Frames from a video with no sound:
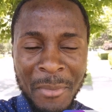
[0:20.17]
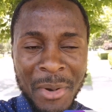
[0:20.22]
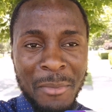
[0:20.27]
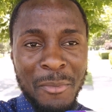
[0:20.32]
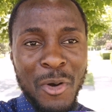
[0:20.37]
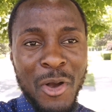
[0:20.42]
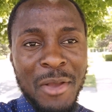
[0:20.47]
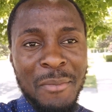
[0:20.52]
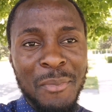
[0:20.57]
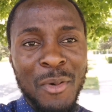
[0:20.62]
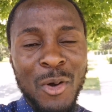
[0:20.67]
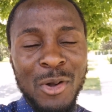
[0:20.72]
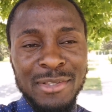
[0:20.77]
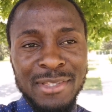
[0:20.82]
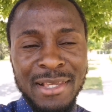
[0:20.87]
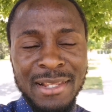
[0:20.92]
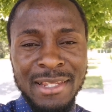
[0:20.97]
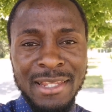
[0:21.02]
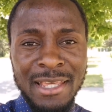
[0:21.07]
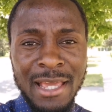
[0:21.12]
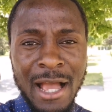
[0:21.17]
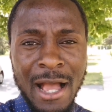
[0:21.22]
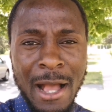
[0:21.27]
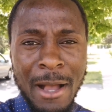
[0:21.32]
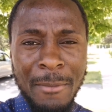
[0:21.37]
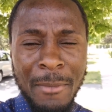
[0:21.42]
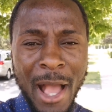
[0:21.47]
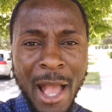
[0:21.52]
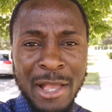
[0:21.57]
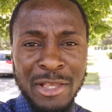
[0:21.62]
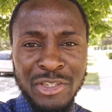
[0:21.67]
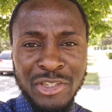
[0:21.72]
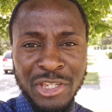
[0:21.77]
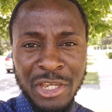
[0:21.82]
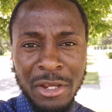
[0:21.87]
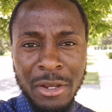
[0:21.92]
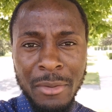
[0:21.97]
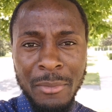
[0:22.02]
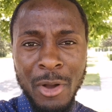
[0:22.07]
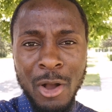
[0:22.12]
but more importantly um, i
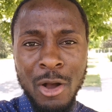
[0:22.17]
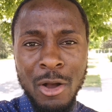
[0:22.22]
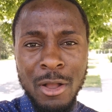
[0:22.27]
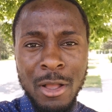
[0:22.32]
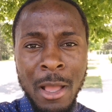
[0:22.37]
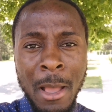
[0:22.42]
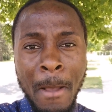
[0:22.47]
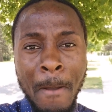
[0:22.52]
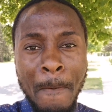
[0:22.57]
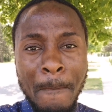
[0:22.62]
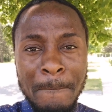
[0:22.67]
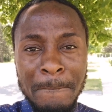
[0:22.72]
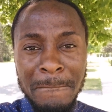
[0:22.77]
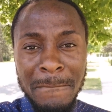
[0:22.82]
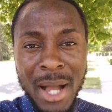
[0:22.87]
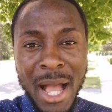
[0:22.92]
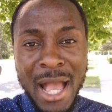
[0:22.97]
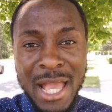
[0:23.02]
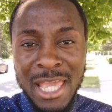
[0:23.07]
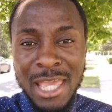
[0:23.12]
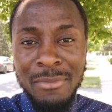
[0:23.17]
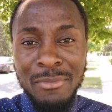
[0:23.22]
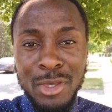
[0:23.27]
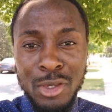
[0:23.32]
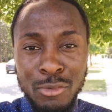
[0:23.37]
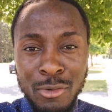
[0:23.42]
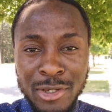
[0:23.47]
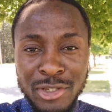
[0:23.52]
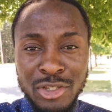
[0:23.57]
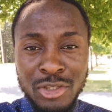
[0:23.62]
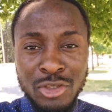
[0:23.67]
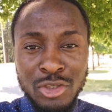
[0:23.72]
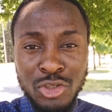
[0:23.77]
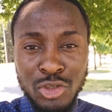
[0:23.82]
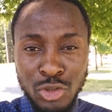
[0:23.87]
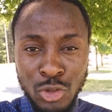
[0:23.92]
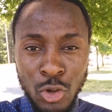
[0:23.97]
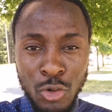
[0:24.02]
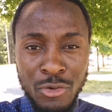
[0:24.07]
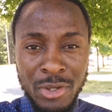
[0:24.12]
share about my immigration
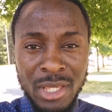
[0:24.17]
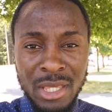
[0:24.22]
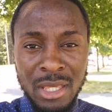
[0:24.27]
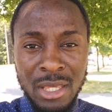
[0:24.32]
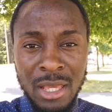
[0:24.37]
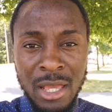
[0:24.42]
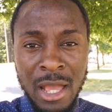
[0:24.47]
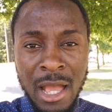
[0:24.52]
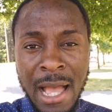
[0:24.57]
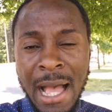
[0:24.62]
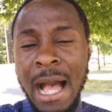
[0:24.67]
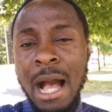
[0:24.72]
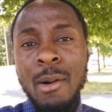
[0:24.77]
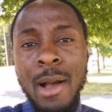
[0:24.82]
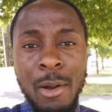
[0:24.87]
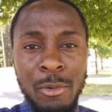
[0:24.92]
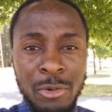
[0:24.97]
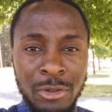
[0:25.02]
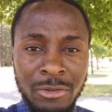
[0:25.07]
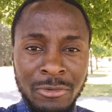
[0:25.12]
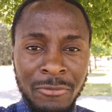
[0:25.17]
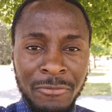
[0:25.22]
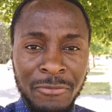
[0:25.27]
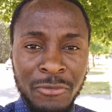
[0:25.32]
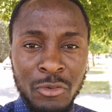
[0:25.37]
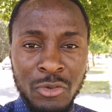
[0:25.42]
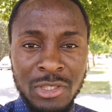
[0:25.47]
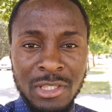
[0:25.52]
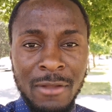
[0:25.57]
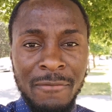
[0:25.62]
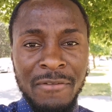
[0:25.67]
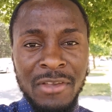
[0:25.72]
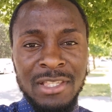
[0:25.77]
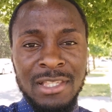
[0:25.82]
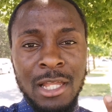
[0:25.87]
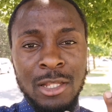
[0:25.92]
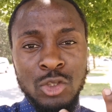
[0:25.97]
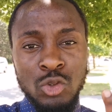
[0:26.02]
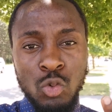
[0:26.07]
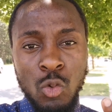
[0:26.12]
story how i was refused a
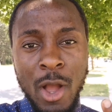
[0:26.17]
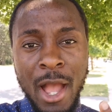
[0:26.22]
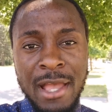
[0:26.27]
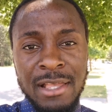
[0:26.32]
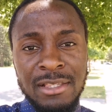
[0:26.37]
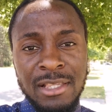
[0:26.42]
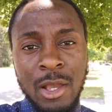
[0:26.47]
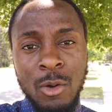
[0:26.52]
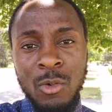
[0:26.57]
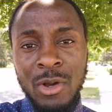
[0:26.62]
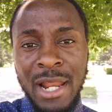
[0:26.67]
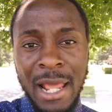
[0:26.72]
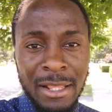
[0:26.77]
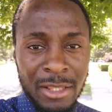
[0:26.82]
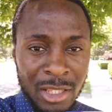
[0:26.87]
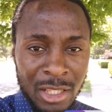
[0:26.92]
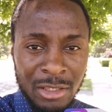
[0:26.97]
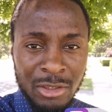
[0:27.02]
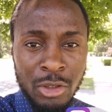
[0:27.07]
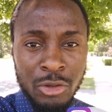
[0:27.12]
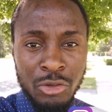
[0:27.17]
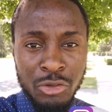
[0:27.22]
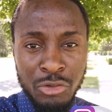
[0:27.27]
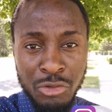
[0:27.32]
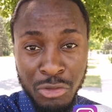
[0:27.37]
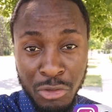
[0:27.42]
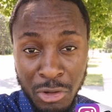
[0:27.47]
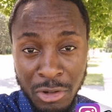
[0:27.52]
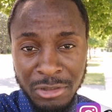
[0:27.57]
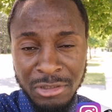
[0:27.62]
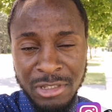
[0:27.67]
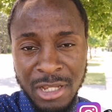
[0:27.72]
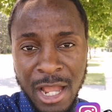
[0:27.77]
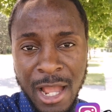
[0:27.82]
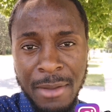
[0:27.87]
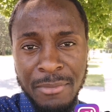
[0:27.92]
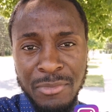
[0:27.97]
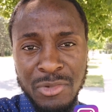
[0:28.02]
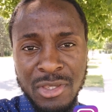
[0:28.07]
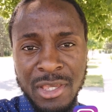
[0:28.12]
visa twice and what i did the third
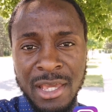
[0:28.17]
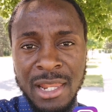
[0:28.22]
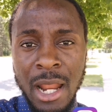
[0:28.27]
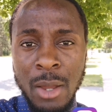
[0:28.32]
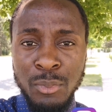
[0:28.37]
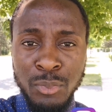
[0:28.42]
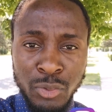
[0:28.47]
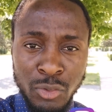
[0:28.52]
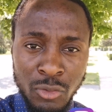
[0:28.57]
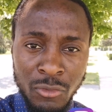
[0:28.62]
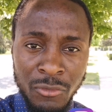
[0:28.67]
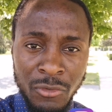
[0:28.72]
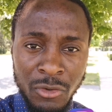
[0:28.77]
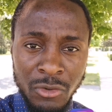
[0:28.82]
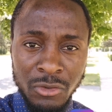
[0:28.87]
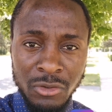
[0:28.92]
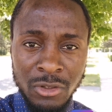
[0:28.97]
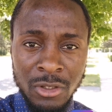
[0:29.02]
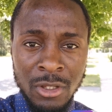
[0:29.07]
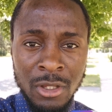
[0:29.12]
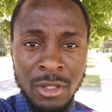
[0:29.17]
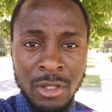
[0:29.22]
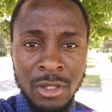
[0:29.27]
time to get approval